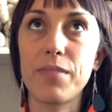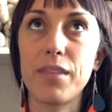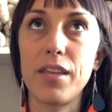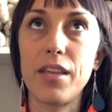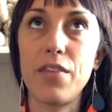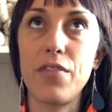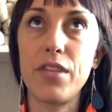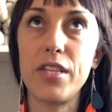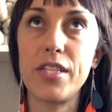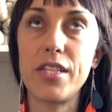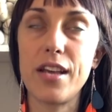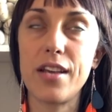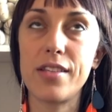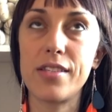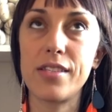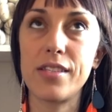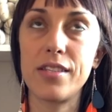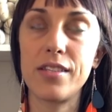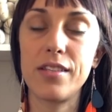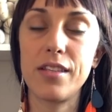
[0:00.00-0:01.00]
if it
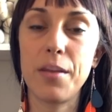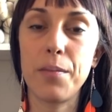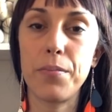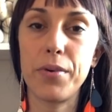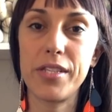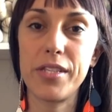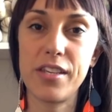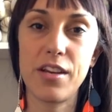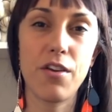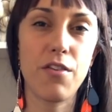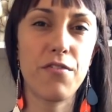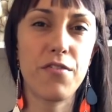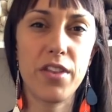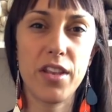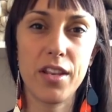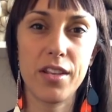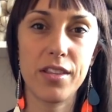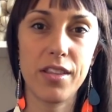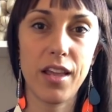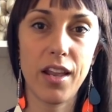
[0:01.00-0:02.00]
doesn't, I'm pretty
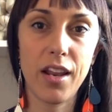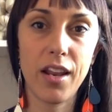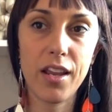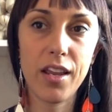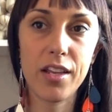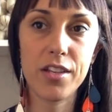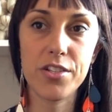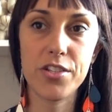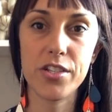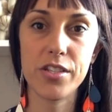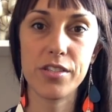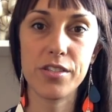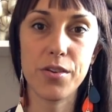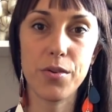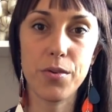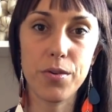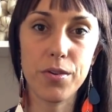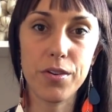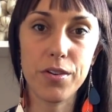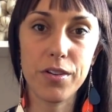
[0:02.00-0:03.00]
confident that I can just
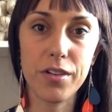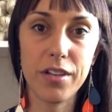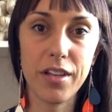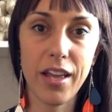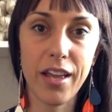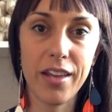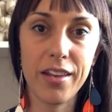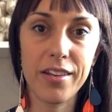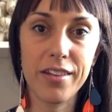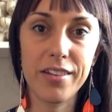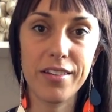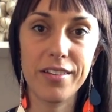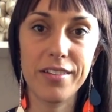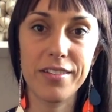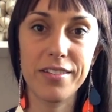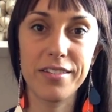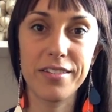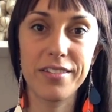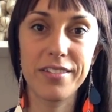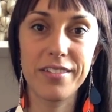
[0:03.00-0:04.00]
Google and
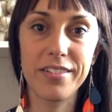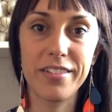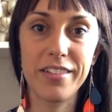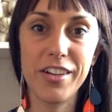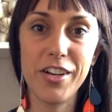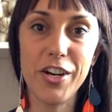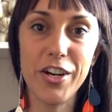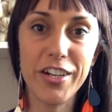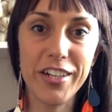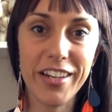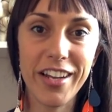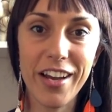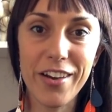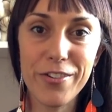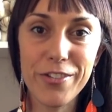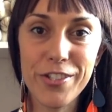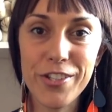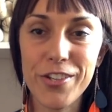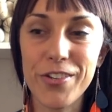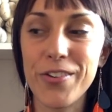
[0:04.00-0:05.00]
learn how
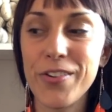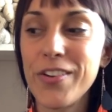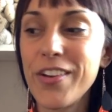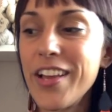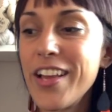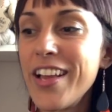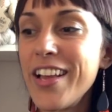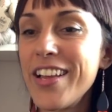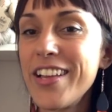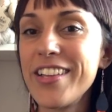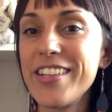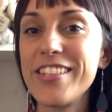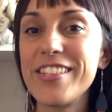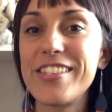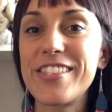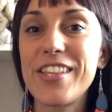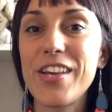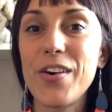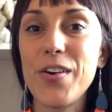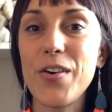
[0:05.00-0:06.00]
to
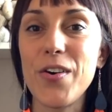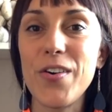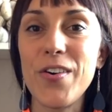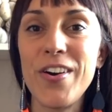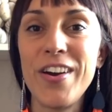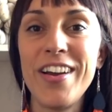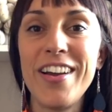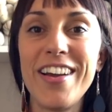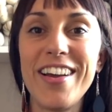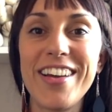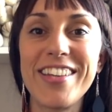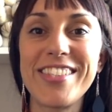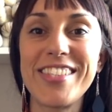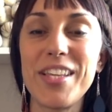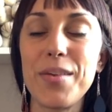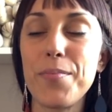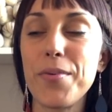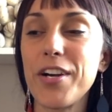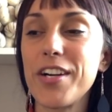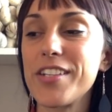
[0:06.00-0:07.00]
sew a
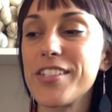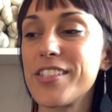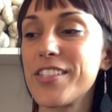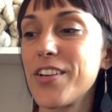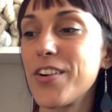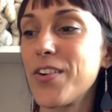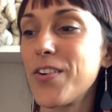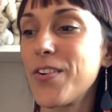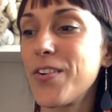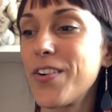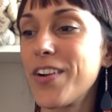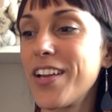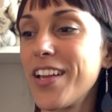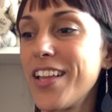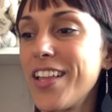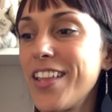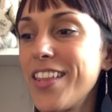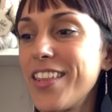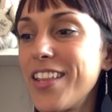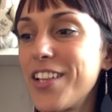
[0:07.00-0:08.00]
zipper, so
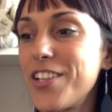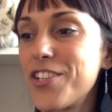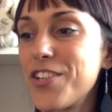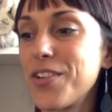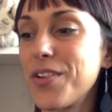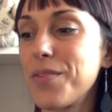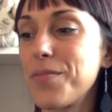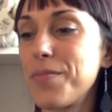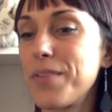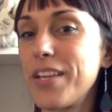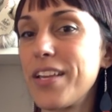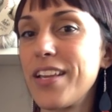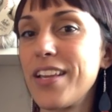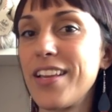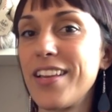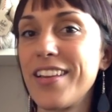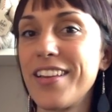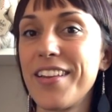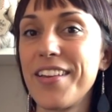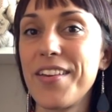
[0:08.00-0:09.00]
that shouldn't be
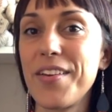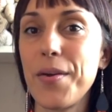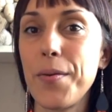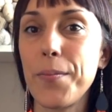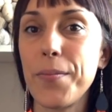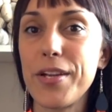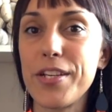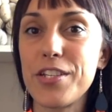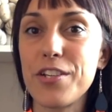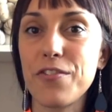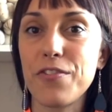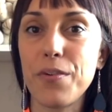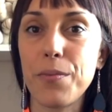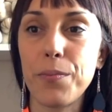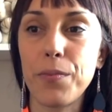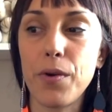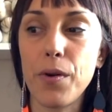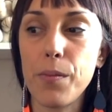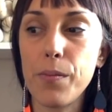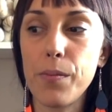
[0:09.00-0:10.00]
much of a
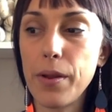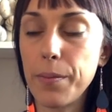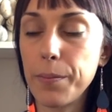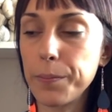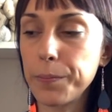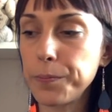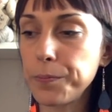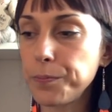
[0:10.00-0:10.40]
problem.